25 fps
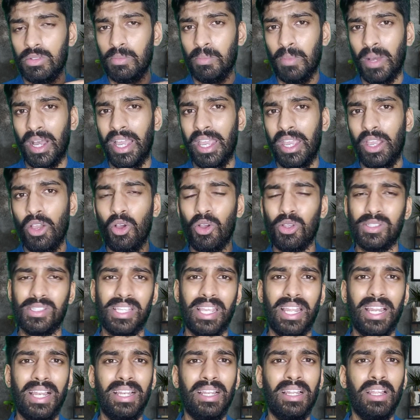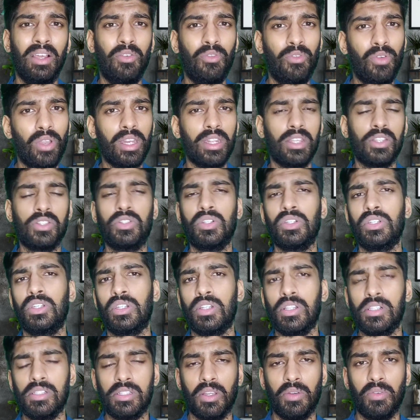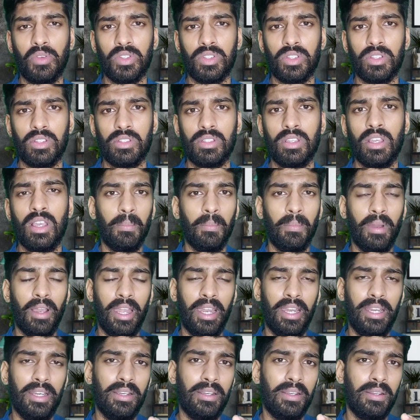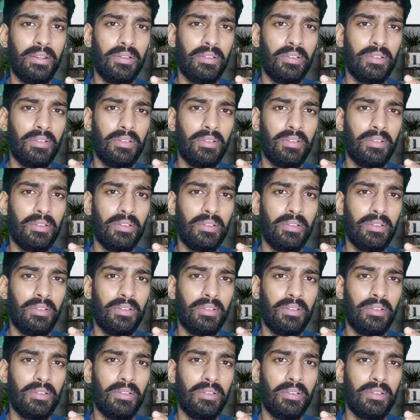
buy or sell various digital services, and